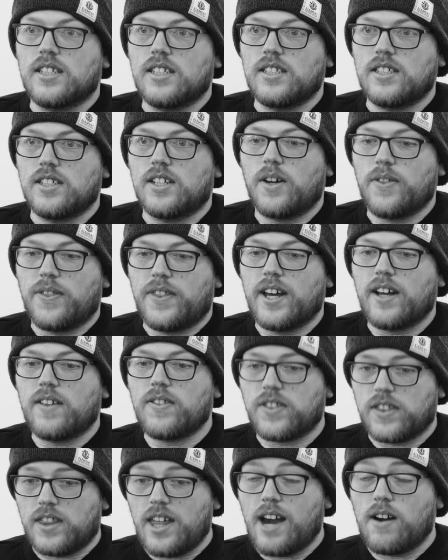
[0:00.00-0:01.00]
you know,
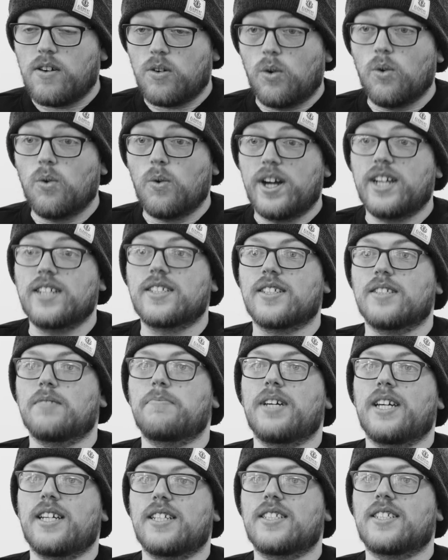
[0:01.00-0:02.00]
that they're always gonna
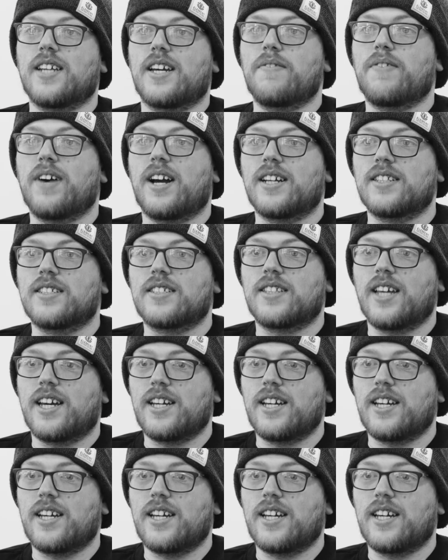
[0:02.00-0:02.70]
be in safe hands.